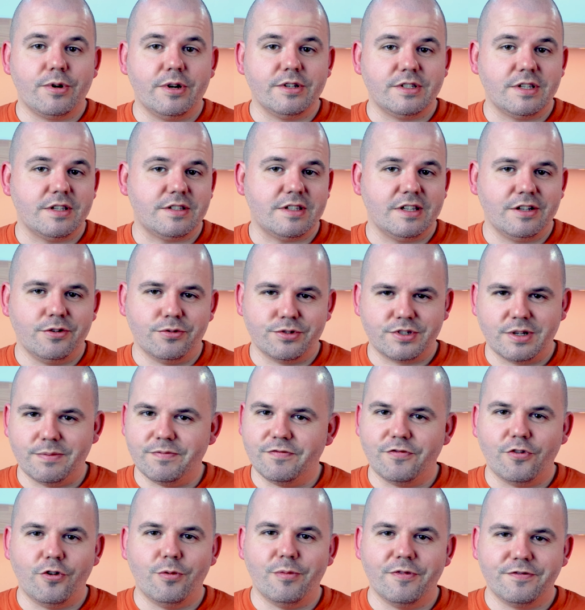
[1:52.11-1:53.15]
processing or some
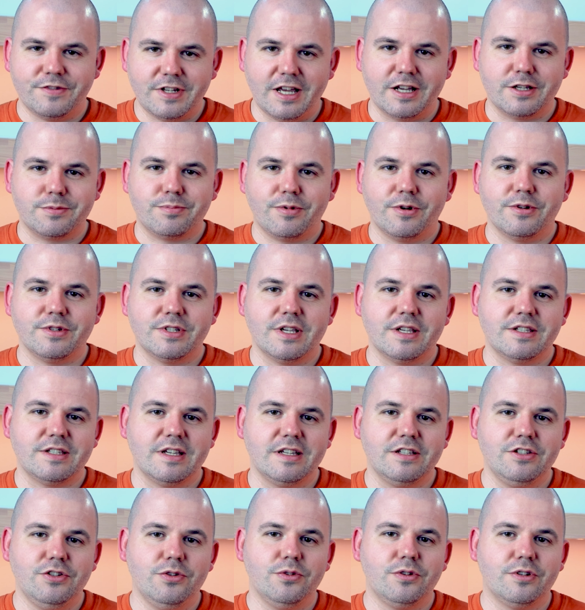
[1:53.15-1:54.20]
form of text
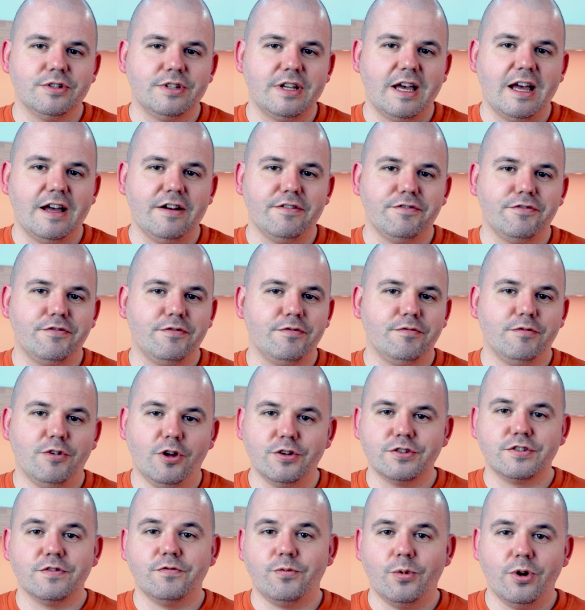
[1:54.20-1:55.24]
processing, you could have
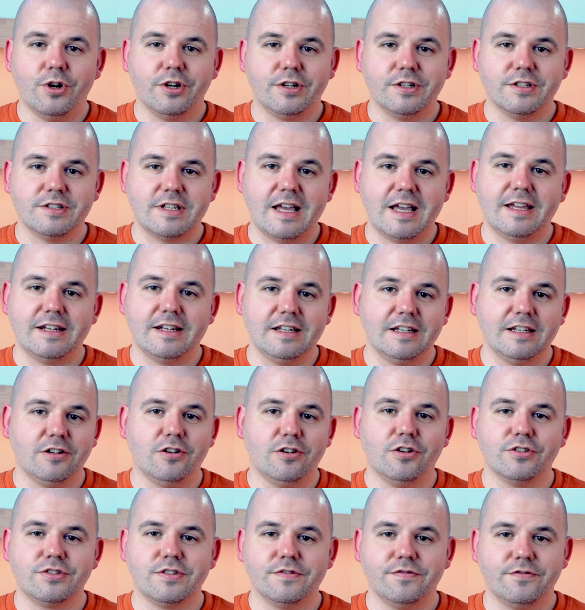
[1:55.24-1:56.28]
lots of workers handling
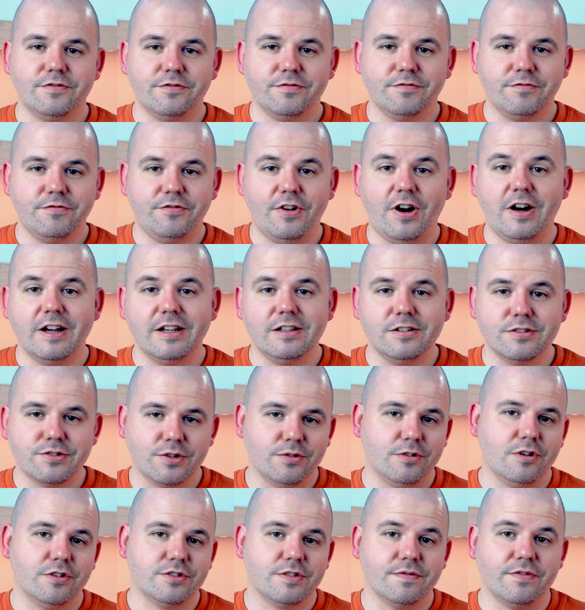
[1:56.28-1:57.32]
lots of files
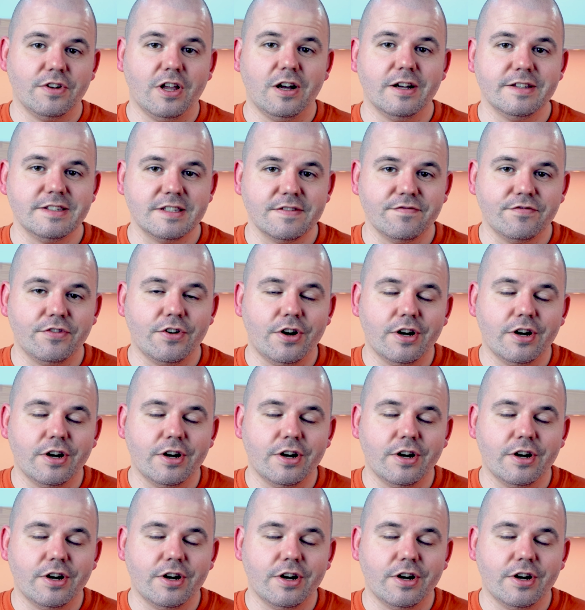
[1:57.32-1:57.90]
or lots of lines in